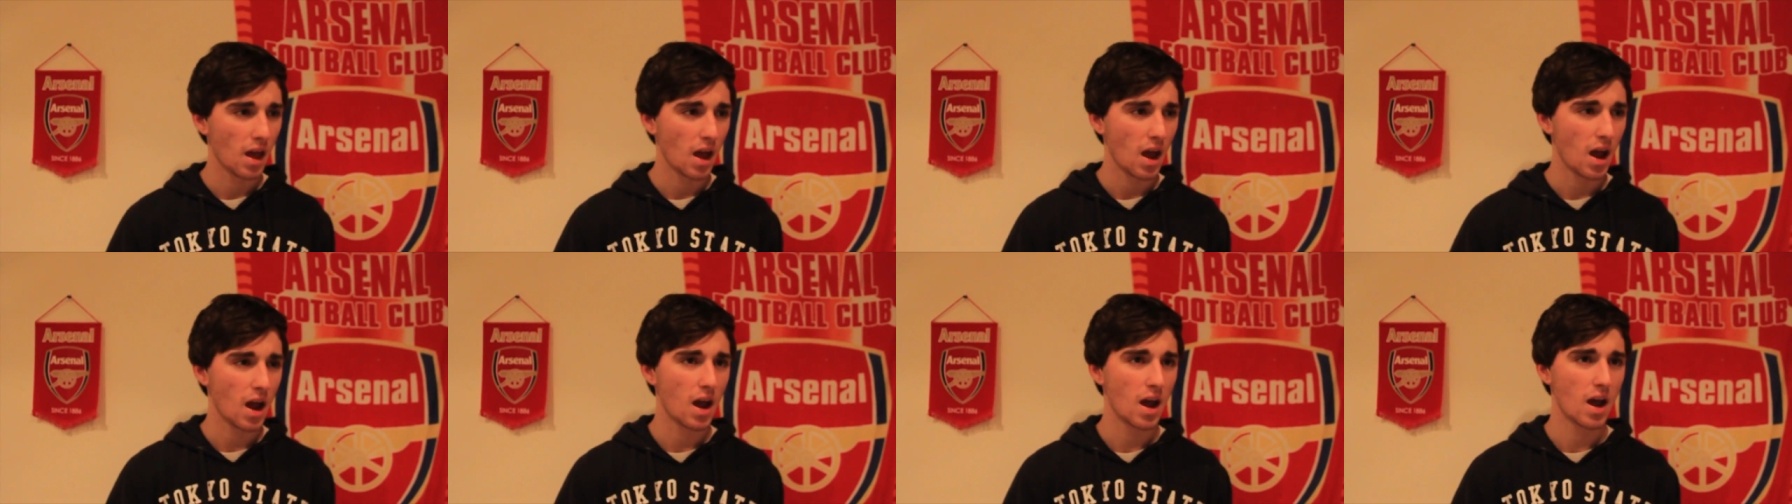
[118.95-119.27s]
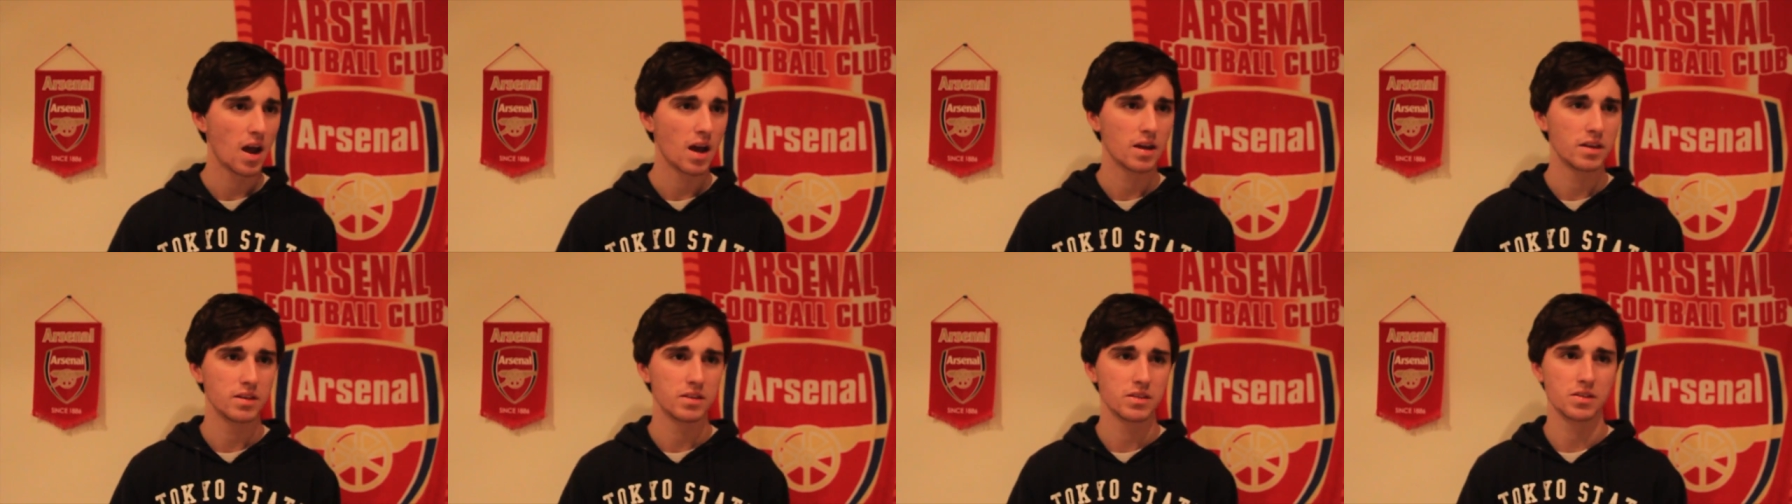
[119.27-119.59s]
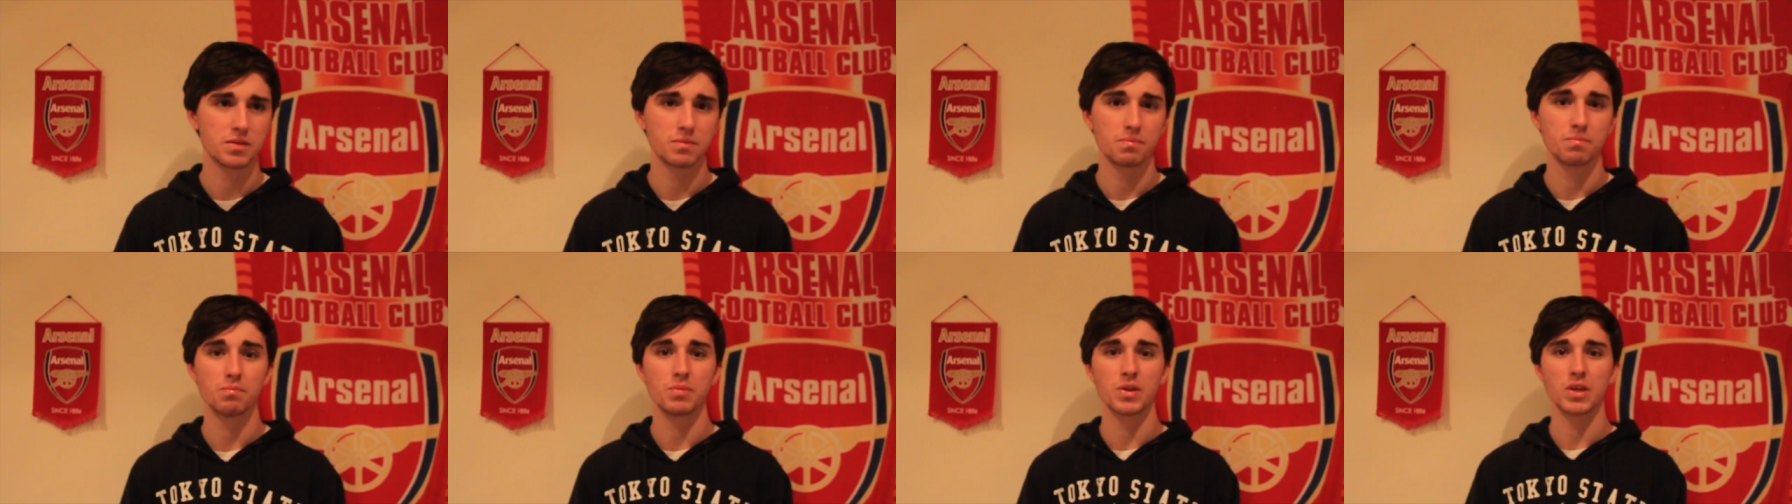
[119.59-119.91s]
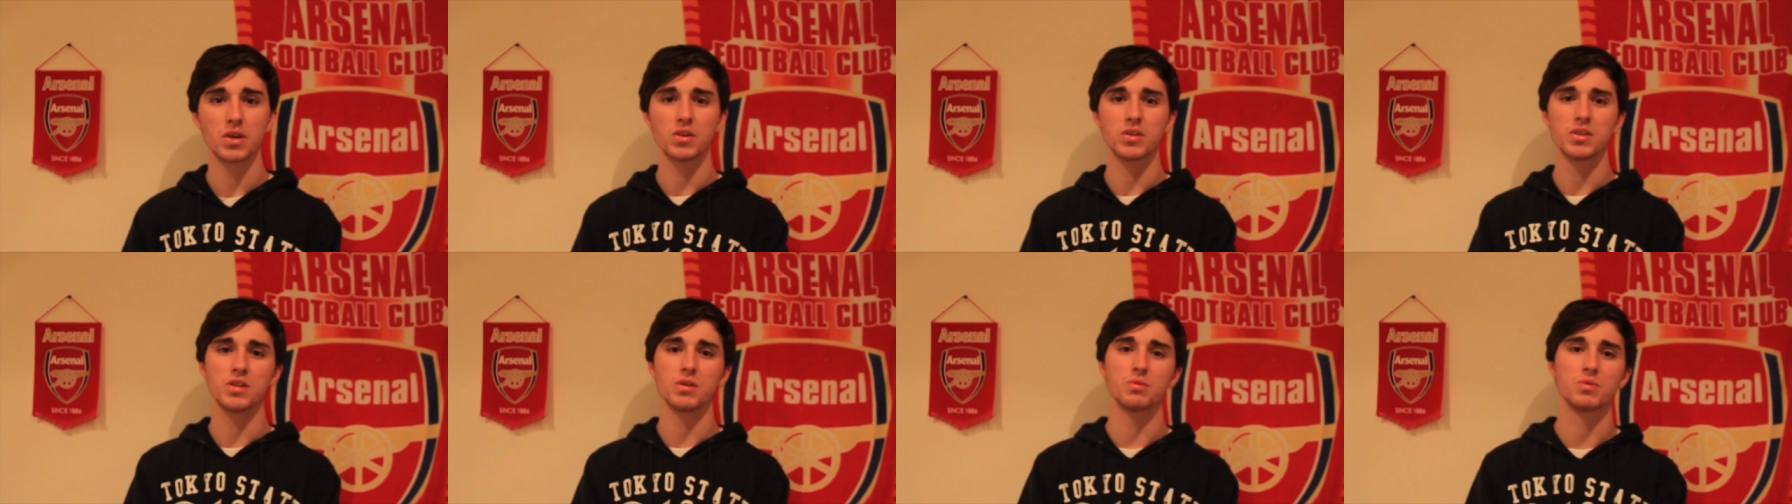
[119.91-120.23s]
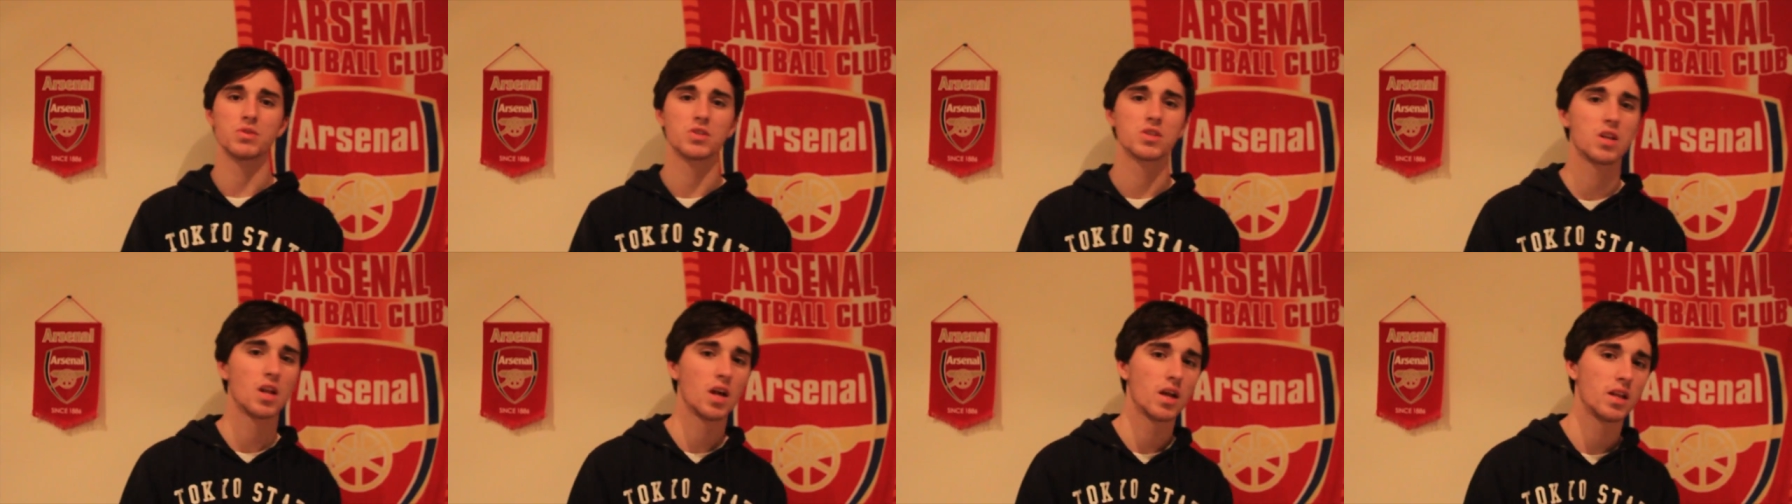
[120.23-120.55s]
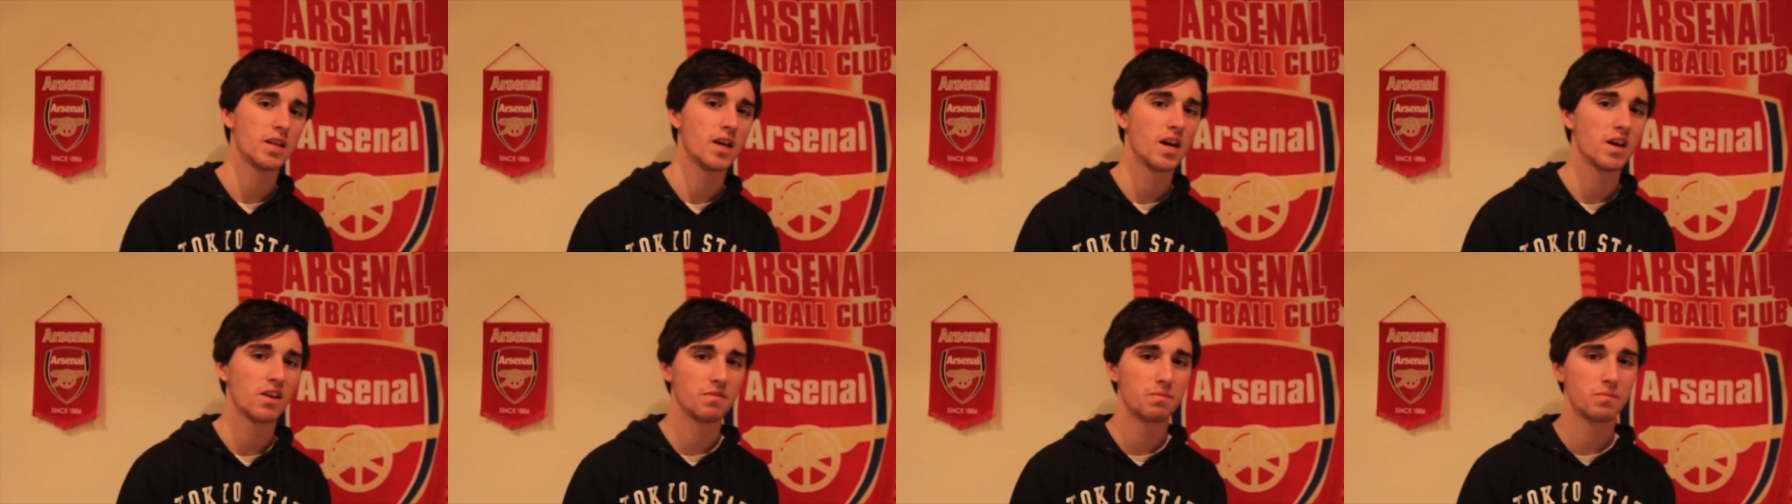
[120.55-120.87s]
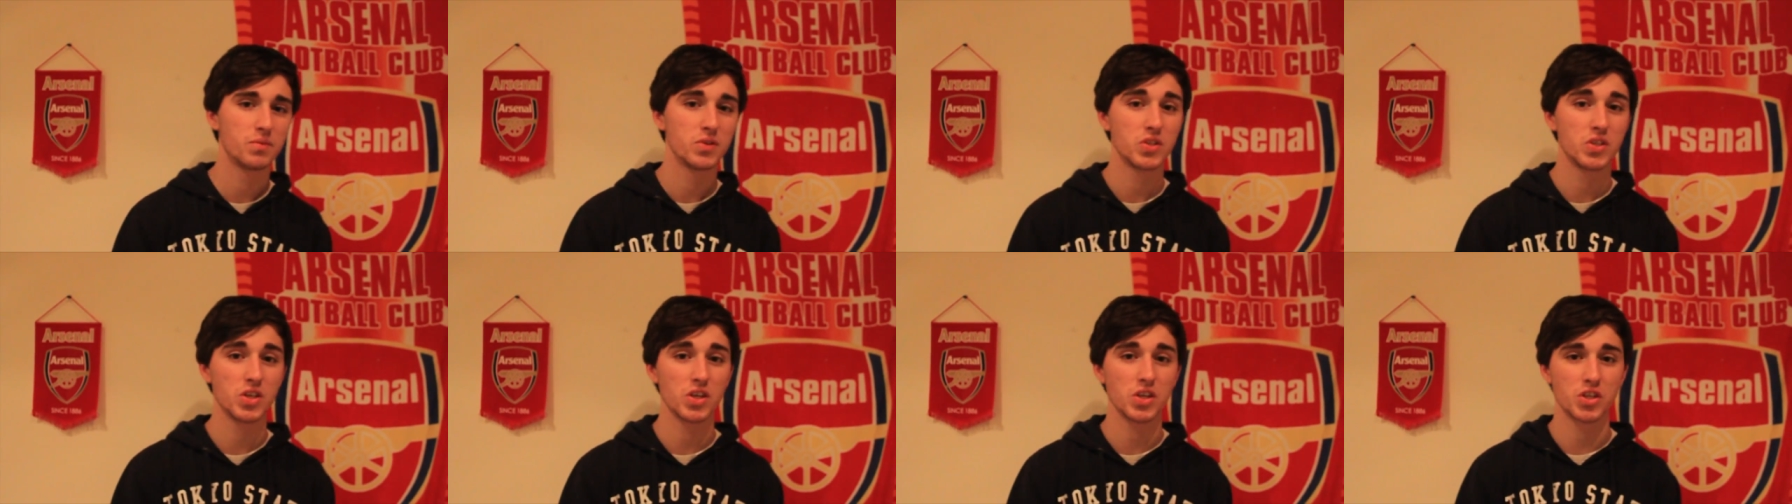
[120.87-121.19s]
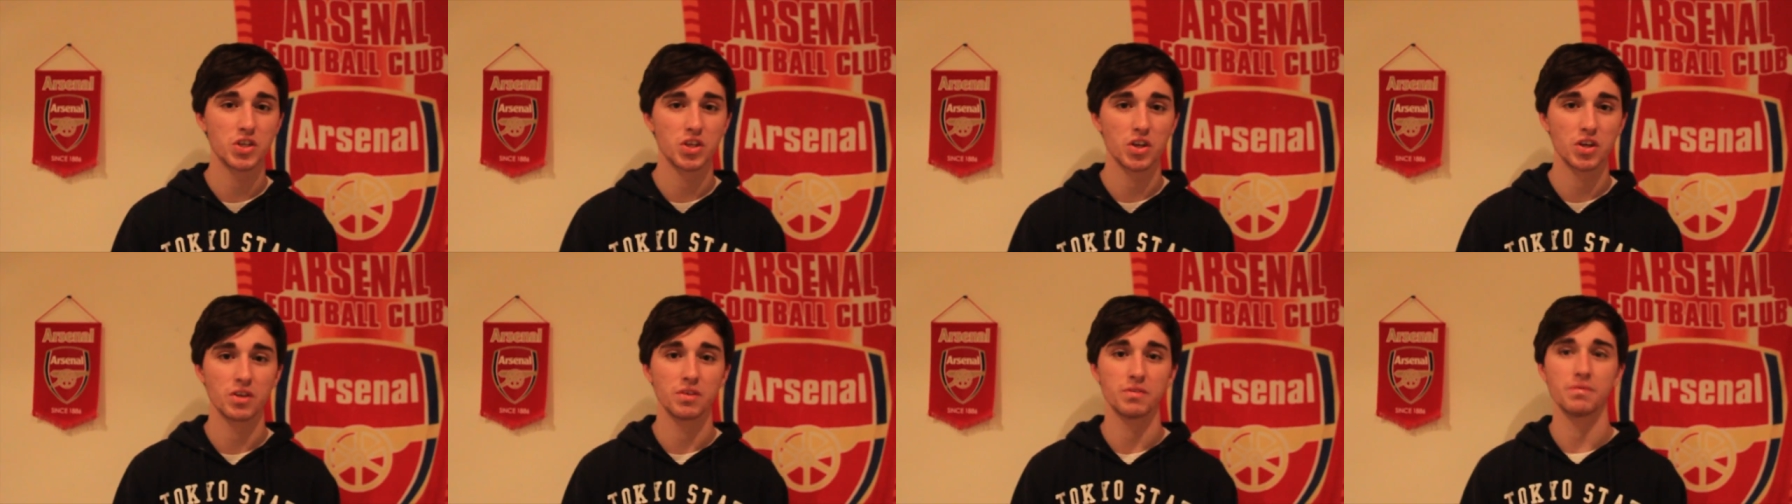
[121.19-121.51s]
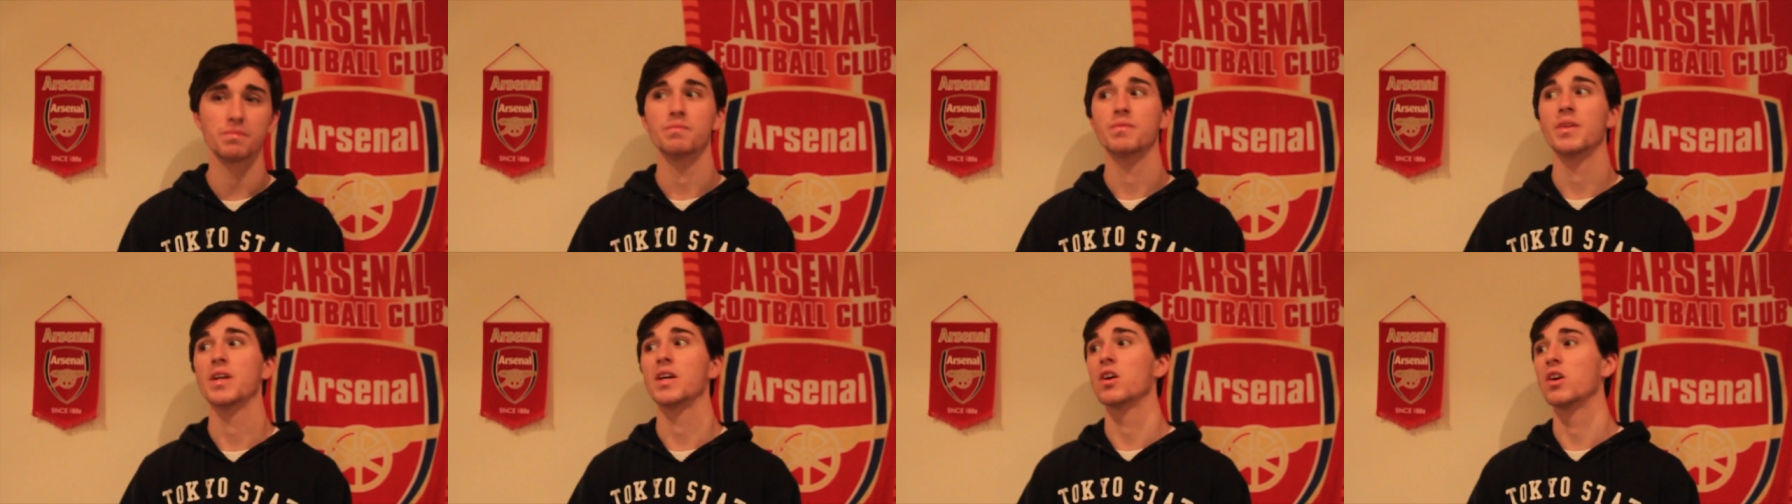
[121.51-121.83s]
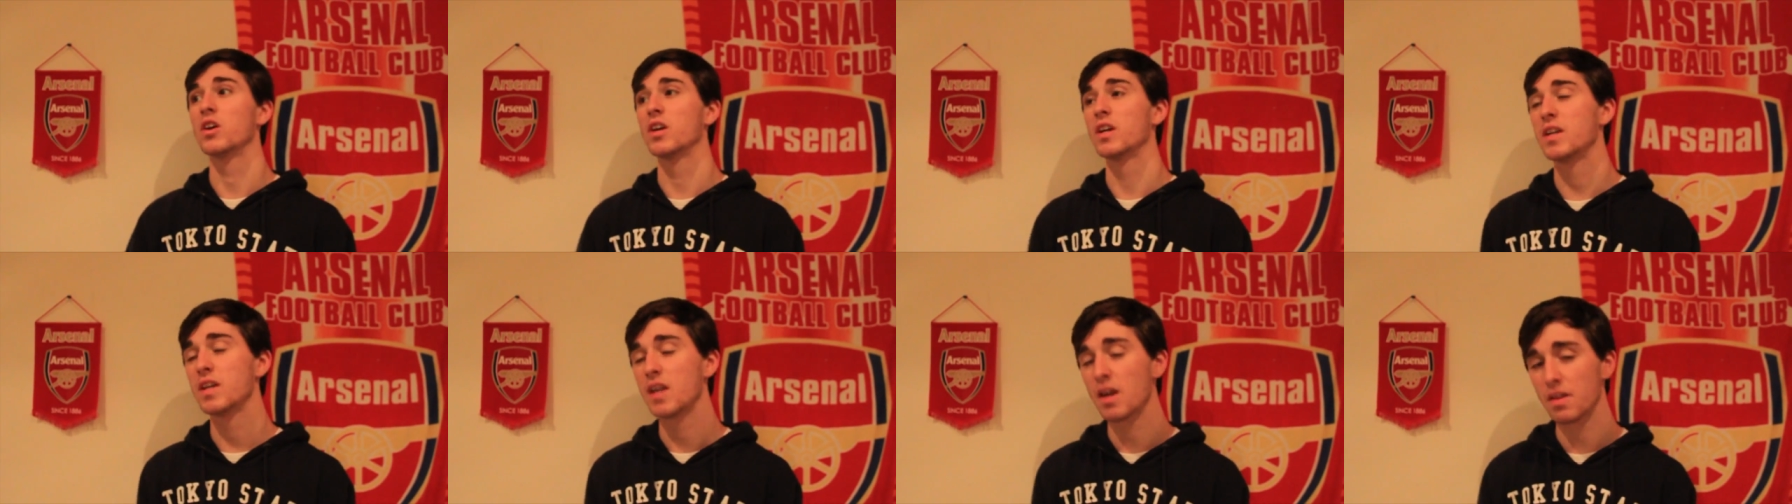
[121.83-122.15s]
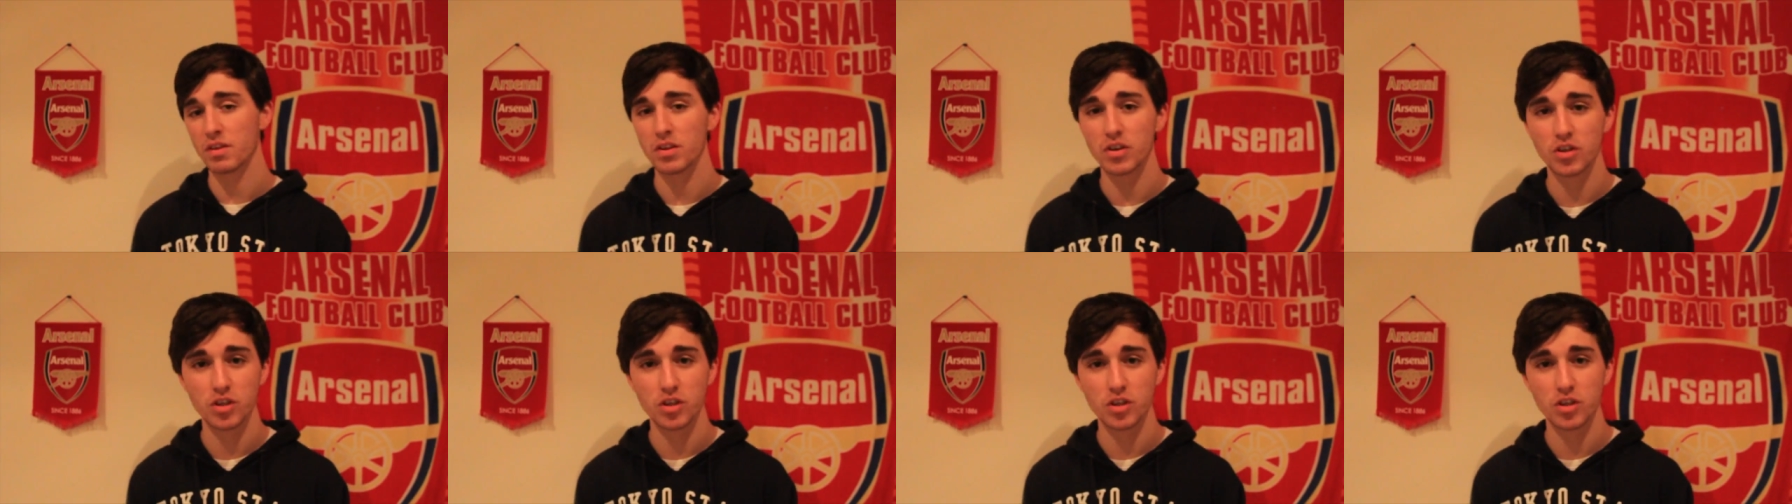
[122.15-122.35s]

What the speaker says: and because he was slightly out of position, they got another